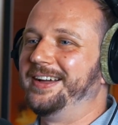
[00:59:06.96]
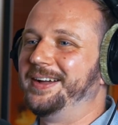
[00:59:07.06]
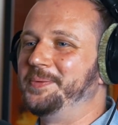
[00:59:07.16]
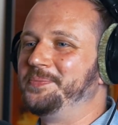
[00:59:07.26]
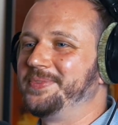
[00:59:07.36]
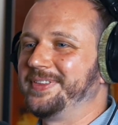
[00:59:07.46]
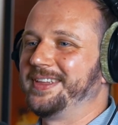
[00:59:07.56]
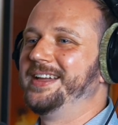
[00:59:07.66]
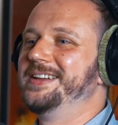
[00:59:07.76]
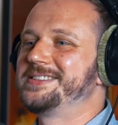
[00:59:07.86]
um,
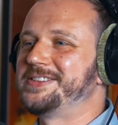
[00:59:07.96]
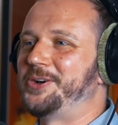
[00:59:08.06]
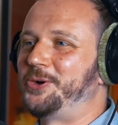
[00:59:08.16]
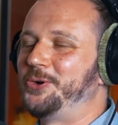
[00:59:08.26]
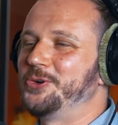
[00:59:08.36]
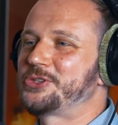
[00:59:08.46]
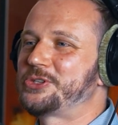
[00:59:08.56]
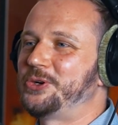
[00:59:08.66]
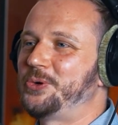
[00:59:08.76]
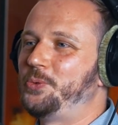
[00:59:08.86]
yeah so
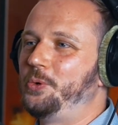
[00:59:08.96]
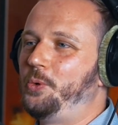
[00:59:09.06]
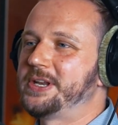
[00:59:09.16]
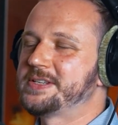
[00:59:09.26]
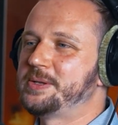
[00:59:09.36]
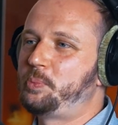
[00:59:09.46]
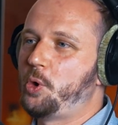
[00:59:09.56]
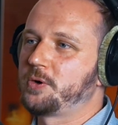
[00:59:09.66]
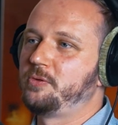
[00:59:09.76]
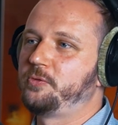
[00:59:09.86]
so what is
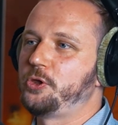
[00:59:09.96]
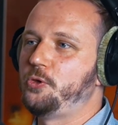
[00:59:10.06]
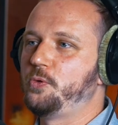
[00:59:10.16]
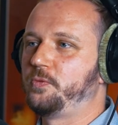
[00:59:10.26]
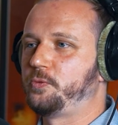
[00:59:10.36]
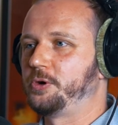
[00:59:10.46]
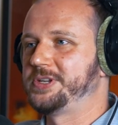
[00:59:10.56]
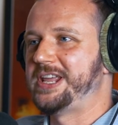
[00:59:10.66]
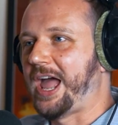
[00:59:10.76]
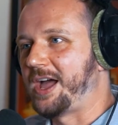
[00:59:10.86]
important for you for
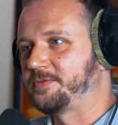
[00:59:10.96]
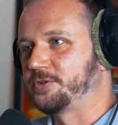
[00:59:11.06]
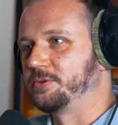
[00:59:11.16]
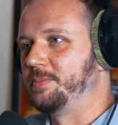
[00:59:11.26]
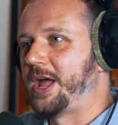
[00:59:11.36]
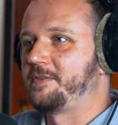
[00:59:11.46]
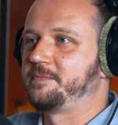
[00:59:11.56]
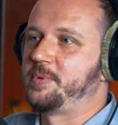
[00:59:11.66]
the aftermath